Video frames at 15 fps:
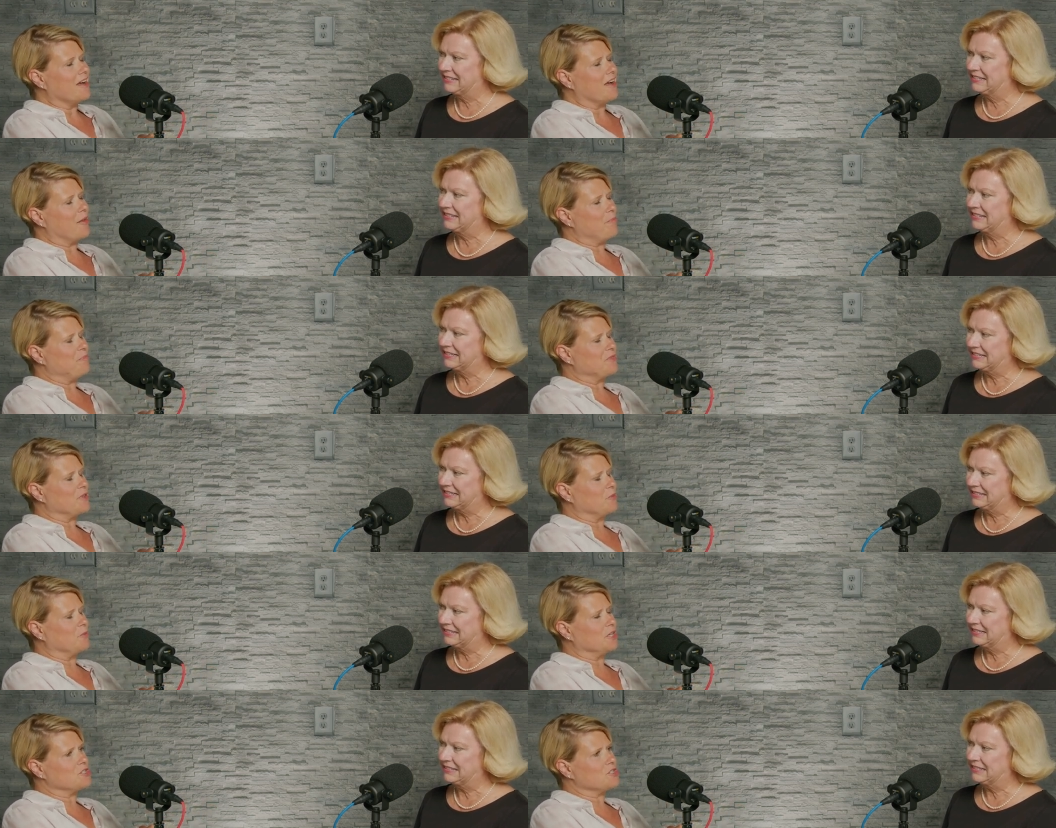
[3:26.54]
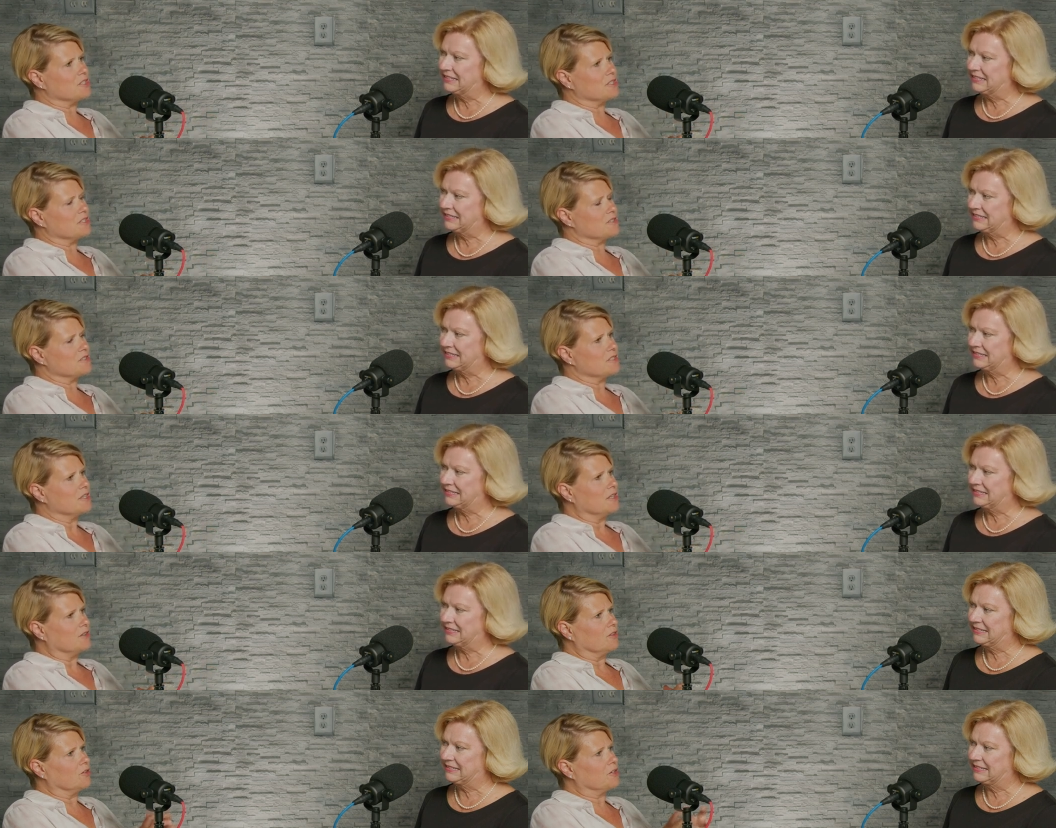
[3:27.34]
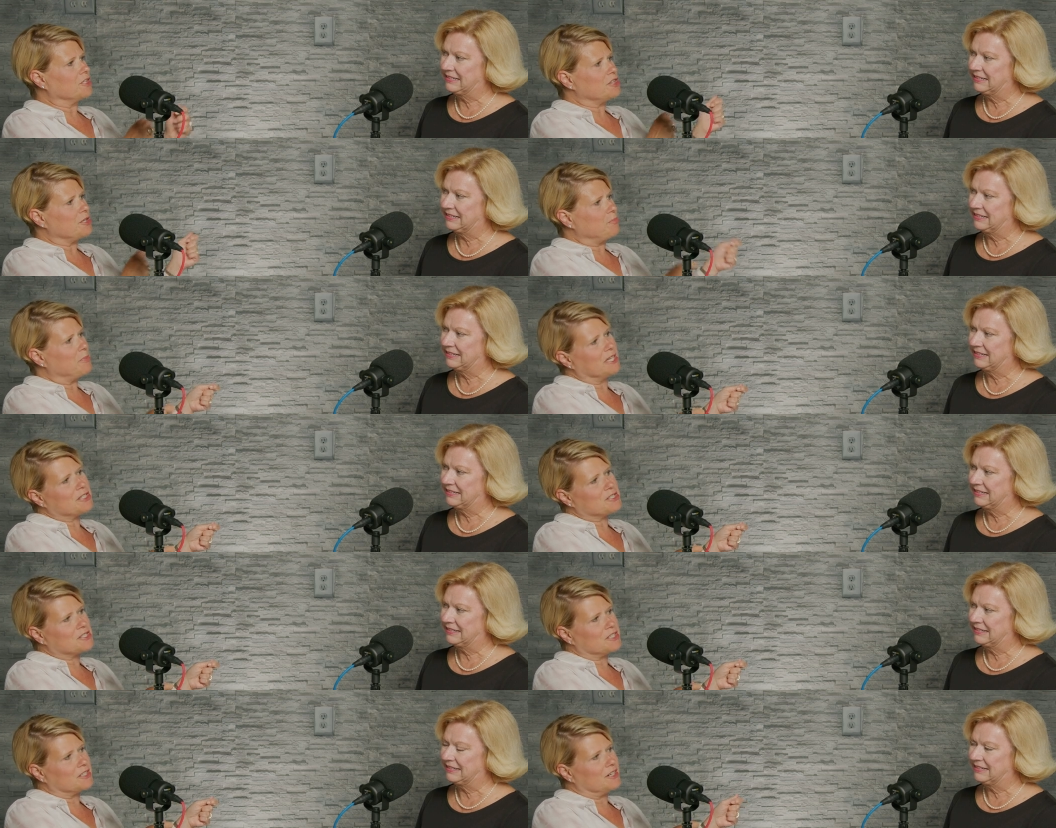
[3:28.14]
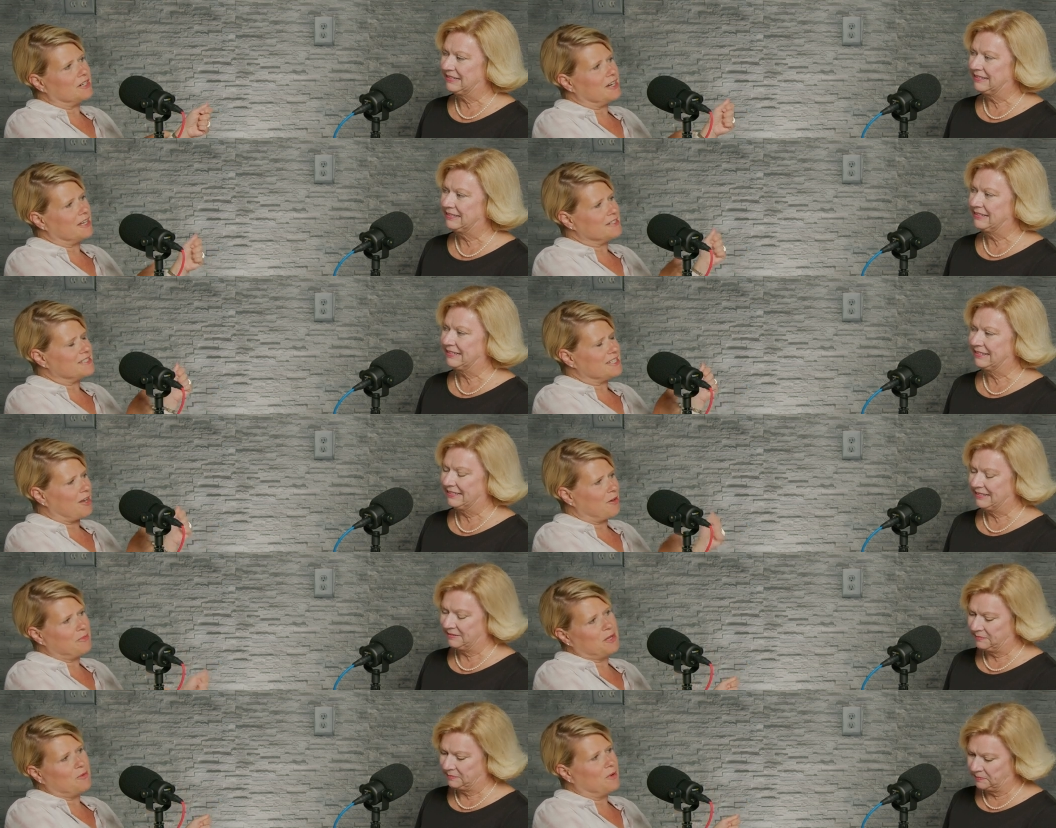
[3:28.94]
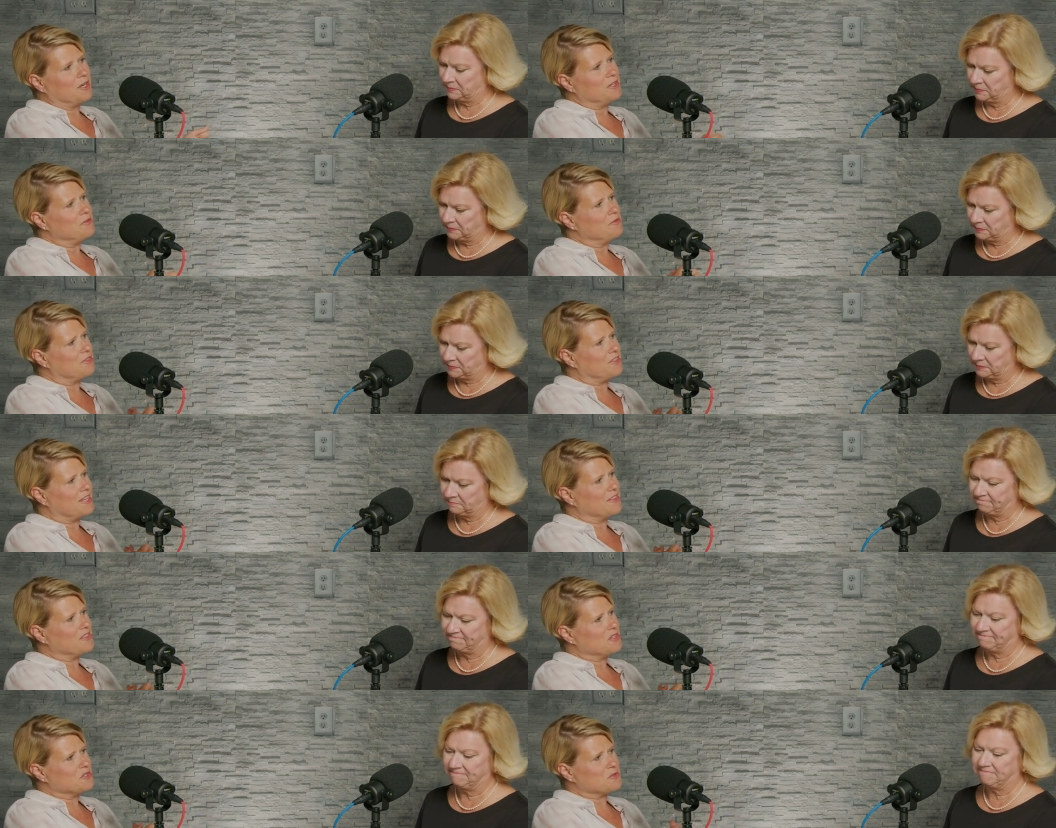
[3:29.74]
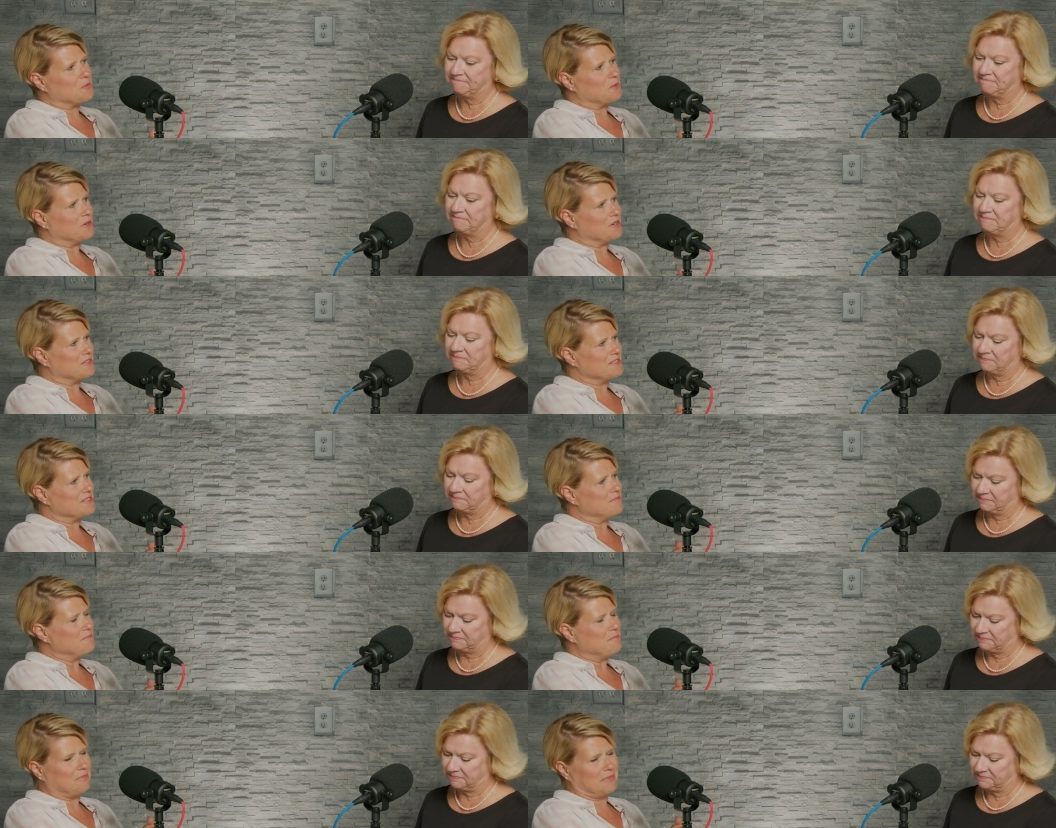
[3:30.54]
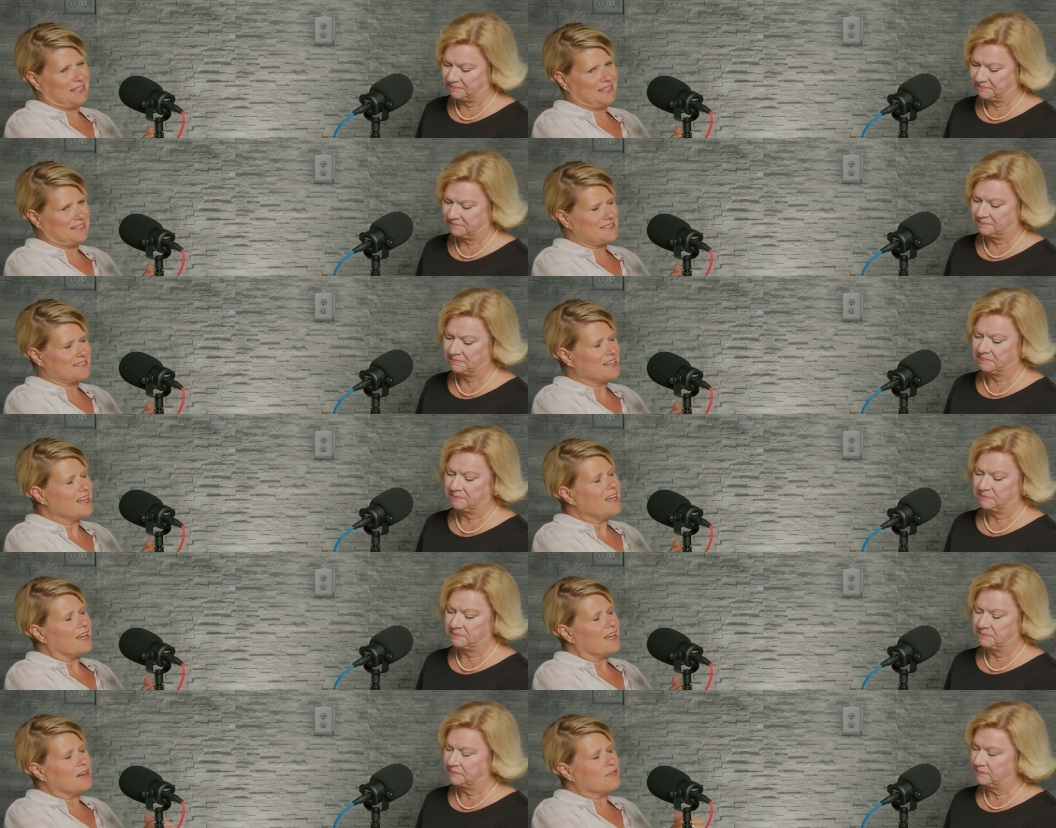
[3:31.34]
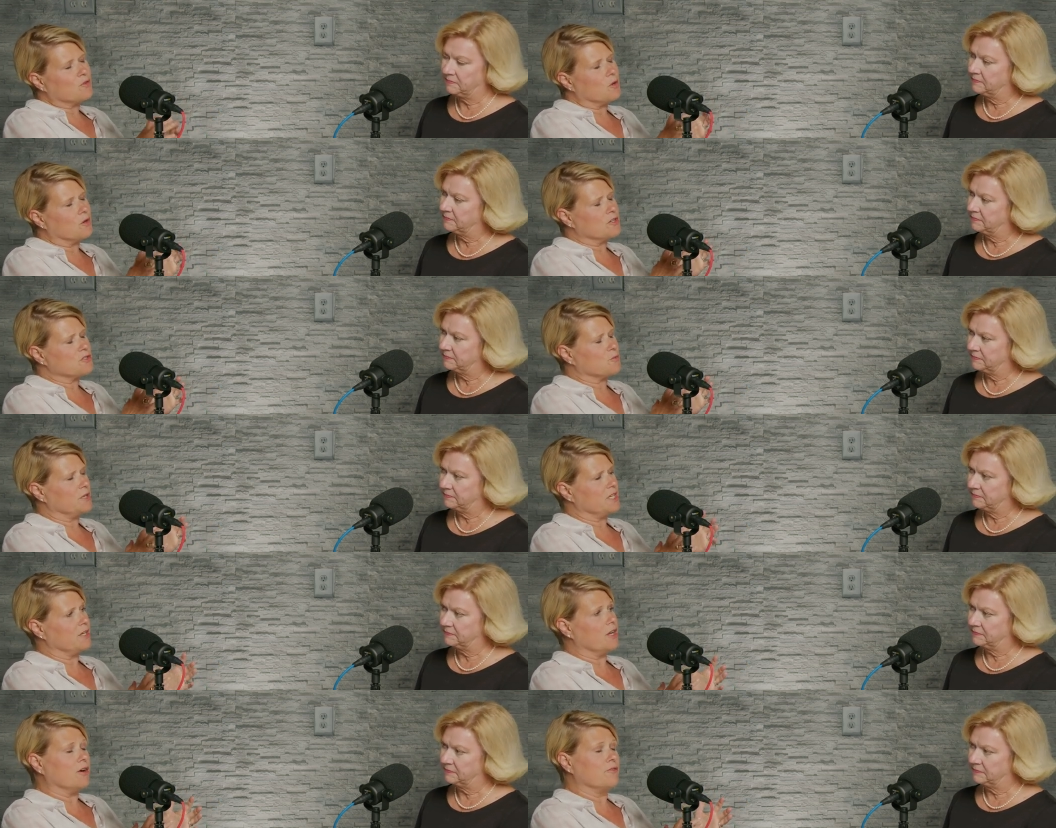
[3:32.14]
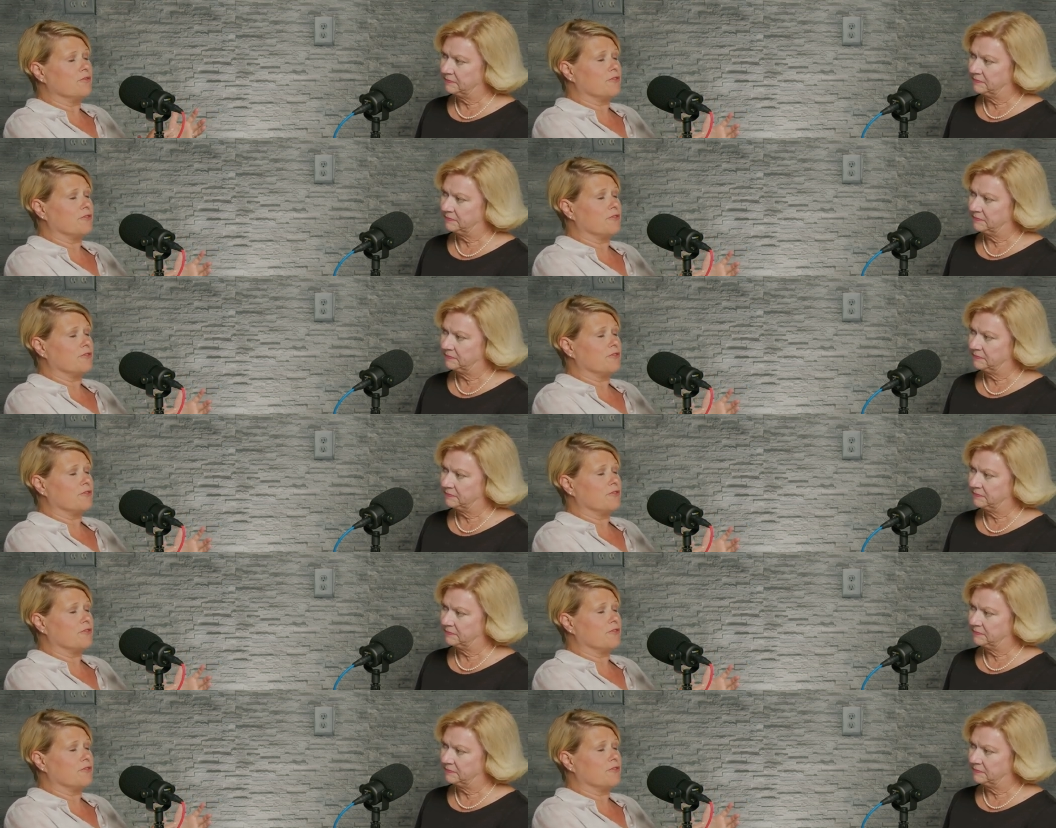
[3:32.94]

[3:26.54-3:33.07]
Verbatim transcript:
Speaker 1: um, which is look at the picture and tell me what you think this word means. And of course, we know